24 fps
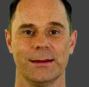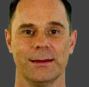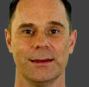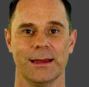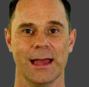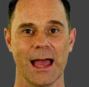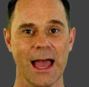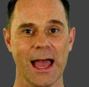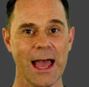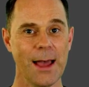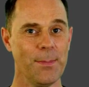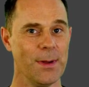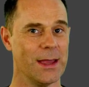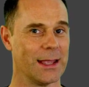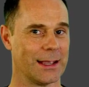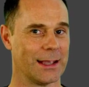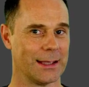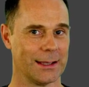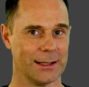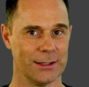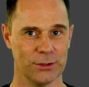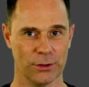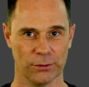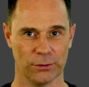Epic
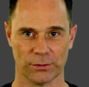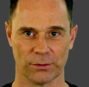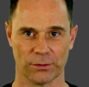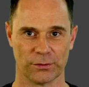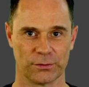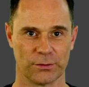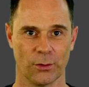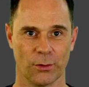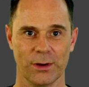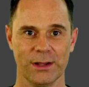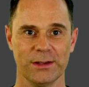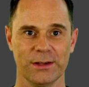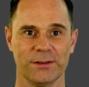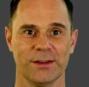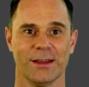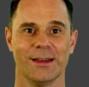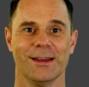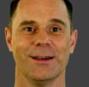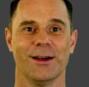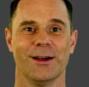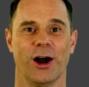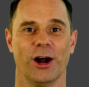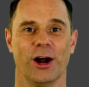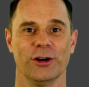user stories
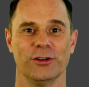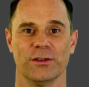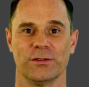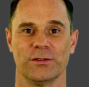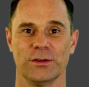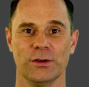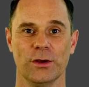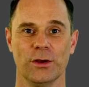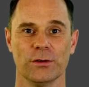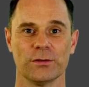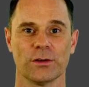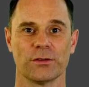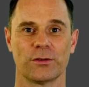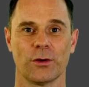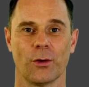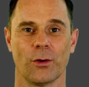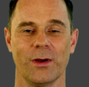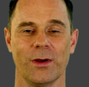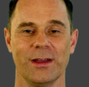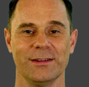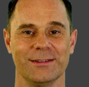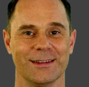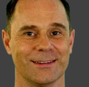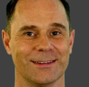are just user
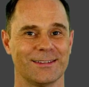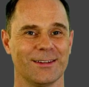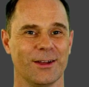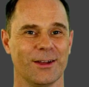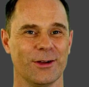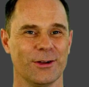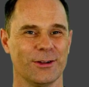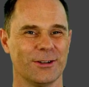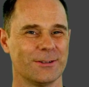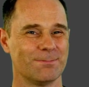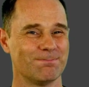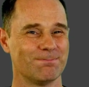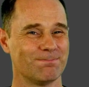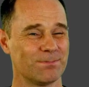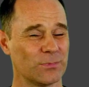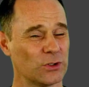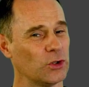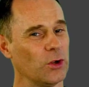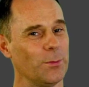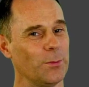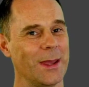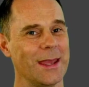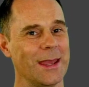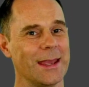stories that sound too
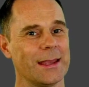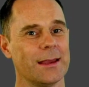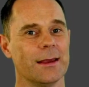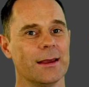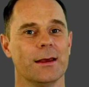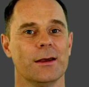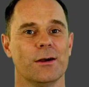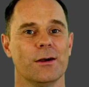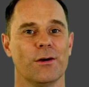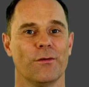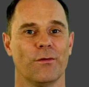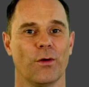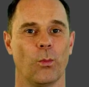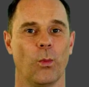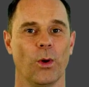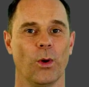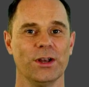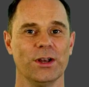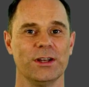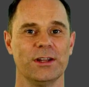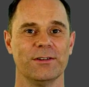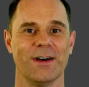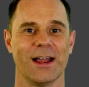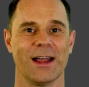big for one
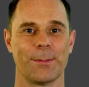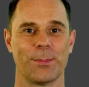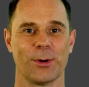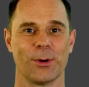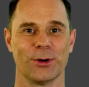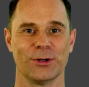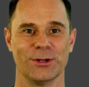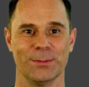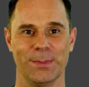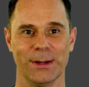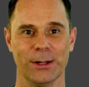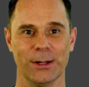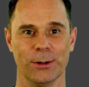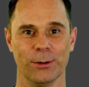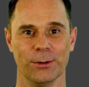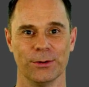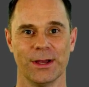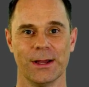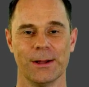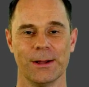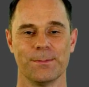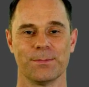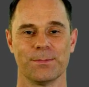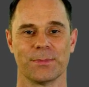developer to build
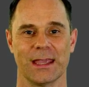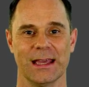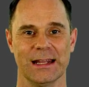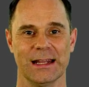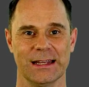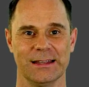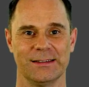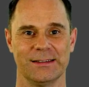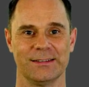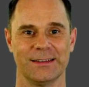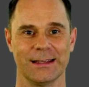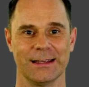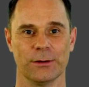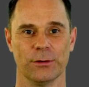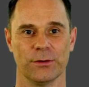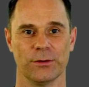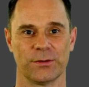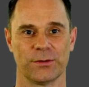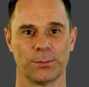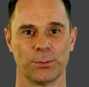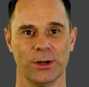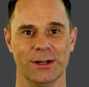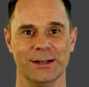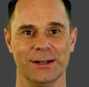in a single
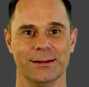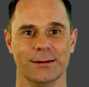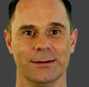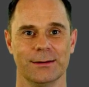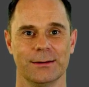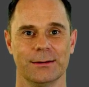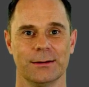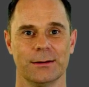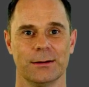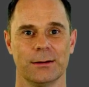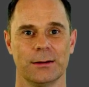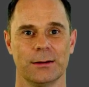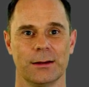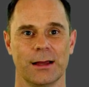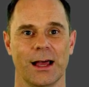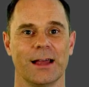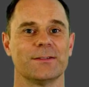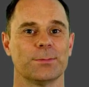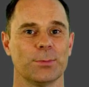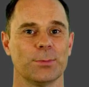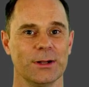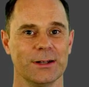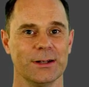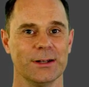sprint. A
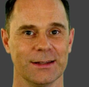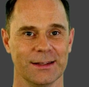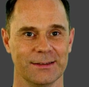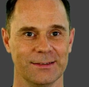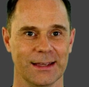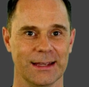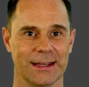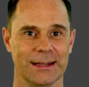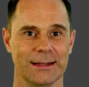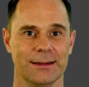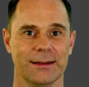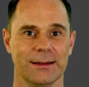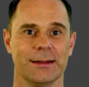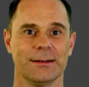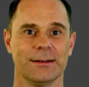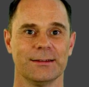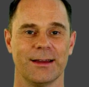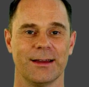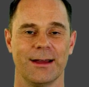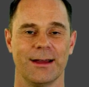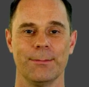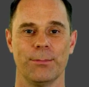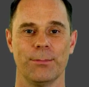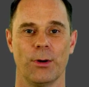sprint is a
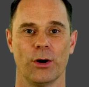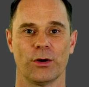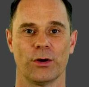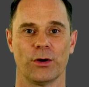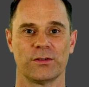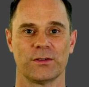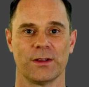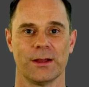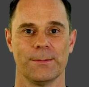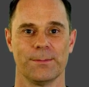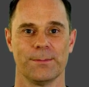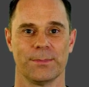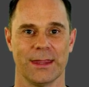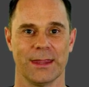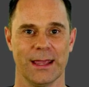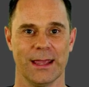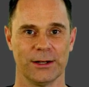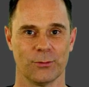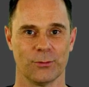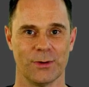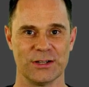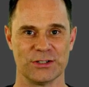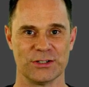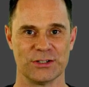time-boxed
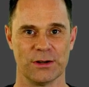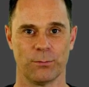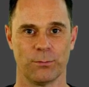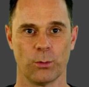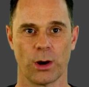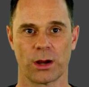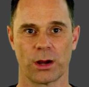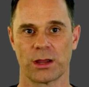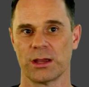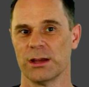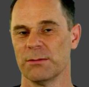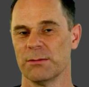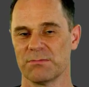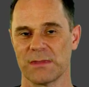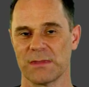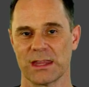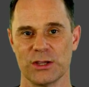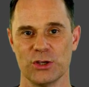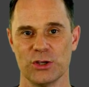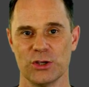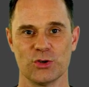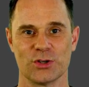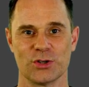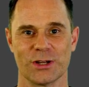iteration of work,
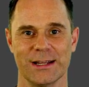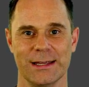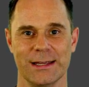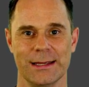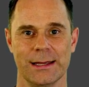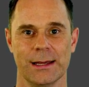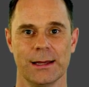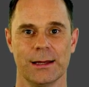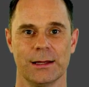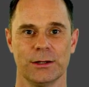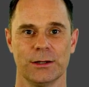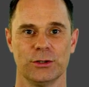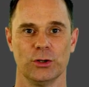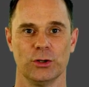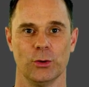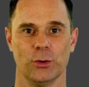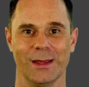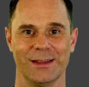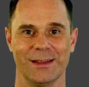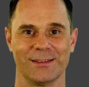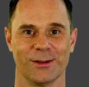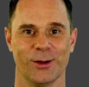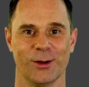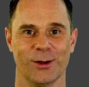usually 2
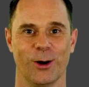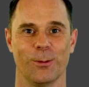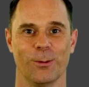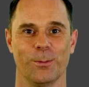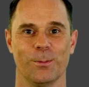weeks long.